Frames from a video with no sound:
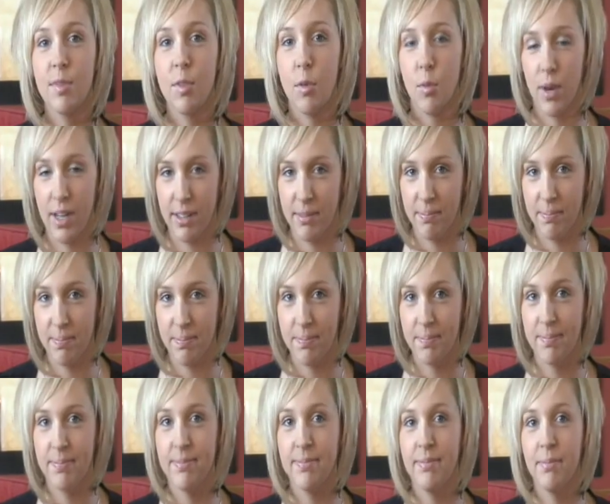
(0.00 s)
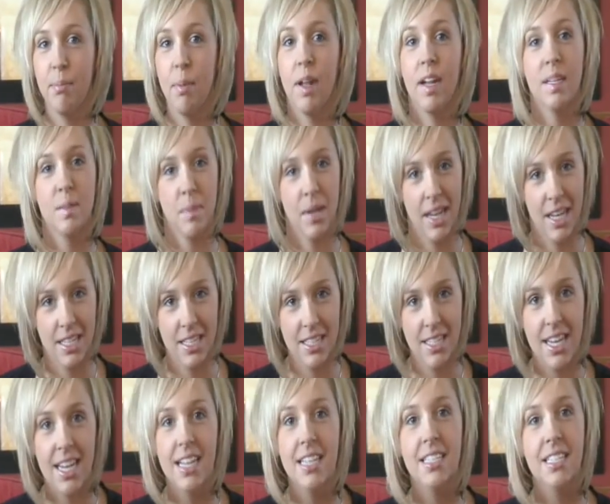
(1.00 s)
3. But as many as
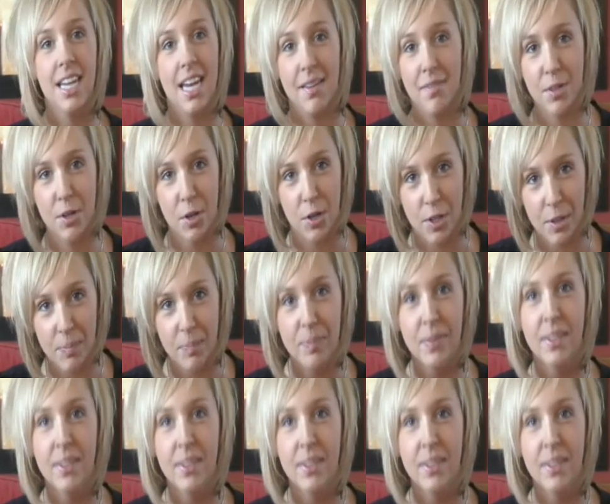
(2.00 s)
it takes to have a girl.